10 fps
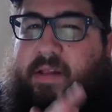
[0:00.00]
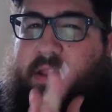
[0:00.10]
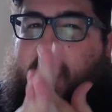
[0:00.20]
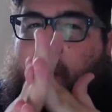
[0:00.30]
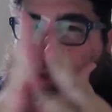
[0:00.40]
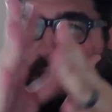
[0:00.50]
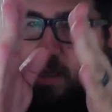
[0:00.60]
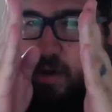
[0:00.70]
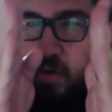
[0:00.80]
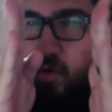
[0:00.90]
and with the
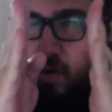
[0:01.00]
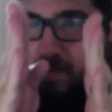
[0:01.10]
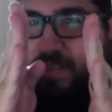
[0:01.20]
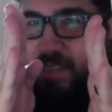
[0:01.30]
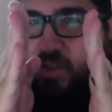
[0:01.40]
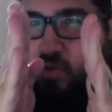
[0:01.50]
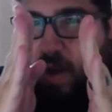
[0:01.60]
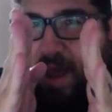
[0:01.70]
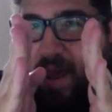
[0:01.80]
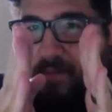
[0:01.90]
little crevice that you
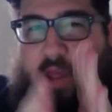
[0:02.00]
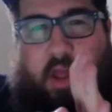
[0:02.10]
have,